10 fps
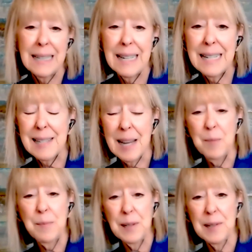
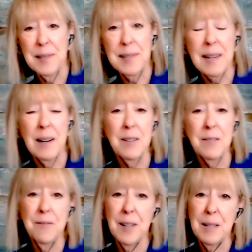examples
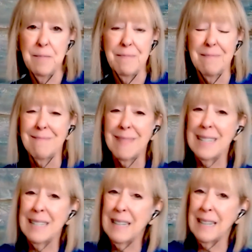of
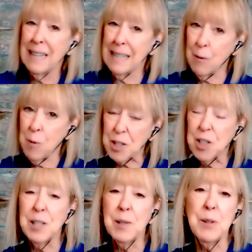questions